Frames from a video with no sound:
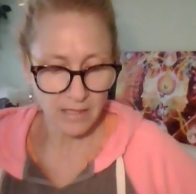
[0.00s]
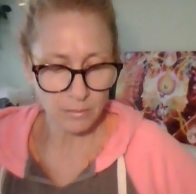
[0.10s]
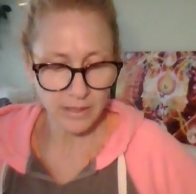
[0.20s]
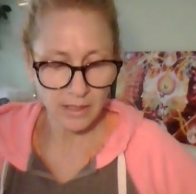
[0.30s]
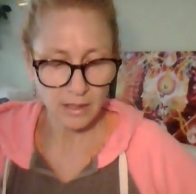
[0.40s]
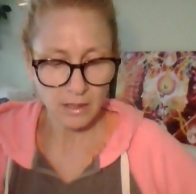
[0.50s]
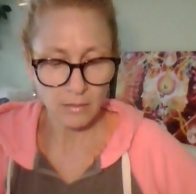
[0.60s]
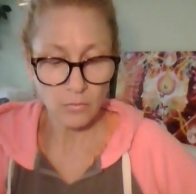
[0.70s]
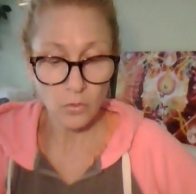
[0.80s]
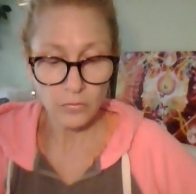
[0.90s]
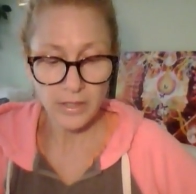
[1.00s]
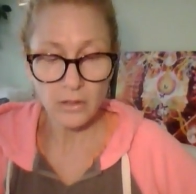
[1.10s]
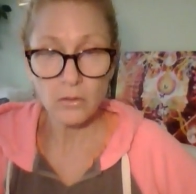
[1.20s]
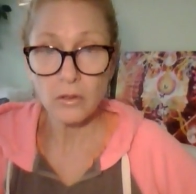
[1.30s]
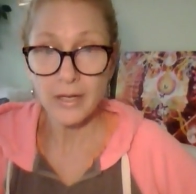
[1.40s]
family,
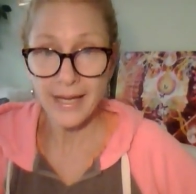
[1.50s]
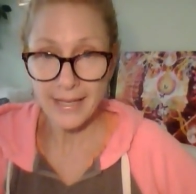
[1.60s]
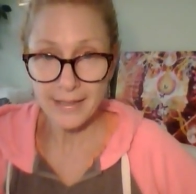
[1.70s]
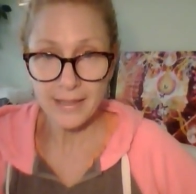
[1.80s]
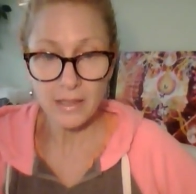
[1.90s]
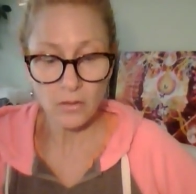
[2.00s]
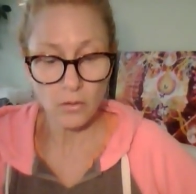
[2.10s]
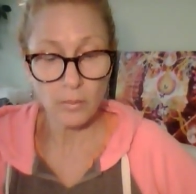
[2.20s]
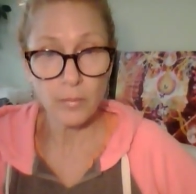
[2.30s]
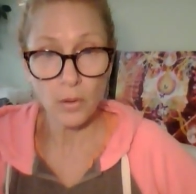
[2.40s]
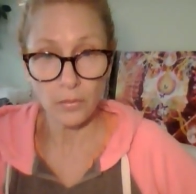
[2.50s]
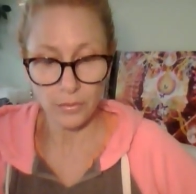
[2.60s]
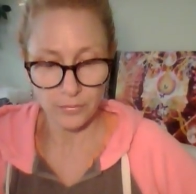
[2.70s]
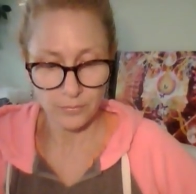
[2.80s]
moving or ending, or both.